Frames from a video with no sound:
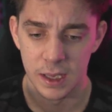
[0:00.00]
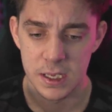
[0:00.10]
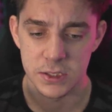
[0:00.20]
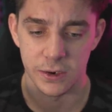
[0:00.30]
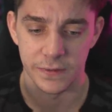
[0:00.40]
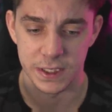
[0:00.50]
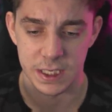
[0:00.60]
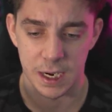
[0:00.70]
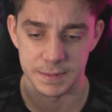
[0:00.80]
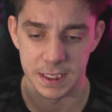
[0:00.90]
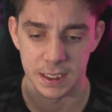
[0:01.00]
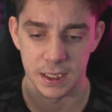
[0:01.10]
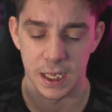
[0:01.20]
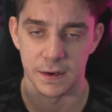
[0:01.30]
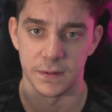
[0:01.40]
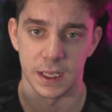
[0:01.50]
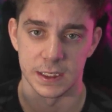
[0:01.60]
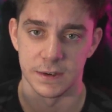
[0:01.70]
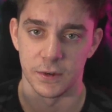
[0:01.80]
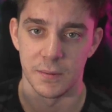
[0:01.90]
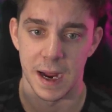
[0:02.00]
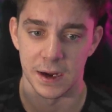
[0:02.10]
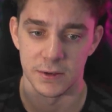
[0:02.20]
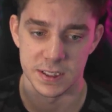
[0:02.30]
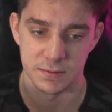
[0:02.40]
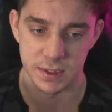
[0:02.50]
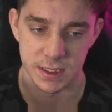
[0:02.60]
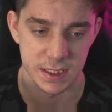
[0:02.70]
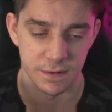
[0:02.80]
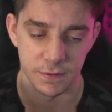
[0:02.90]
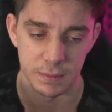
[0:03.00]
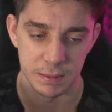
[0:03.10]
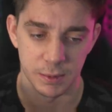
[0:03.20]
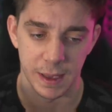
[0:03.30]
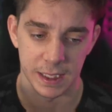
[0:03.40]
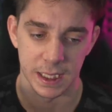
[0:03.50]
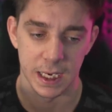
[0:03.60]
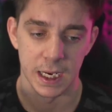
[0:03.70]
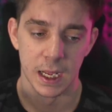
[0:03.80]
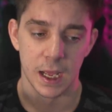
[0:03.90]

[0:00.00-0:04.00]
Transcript: sort of adopted a lot of like different mannerisms and stuff from people back then.